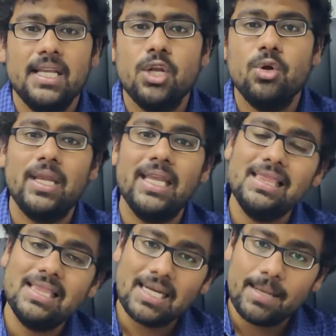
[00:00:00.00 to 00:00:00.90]

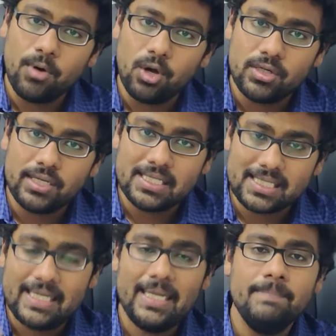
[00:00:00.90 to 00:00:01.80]
in the laboratory
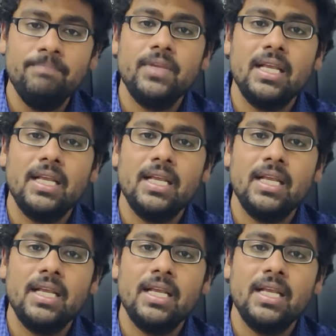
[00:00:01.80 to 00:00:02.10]
setting,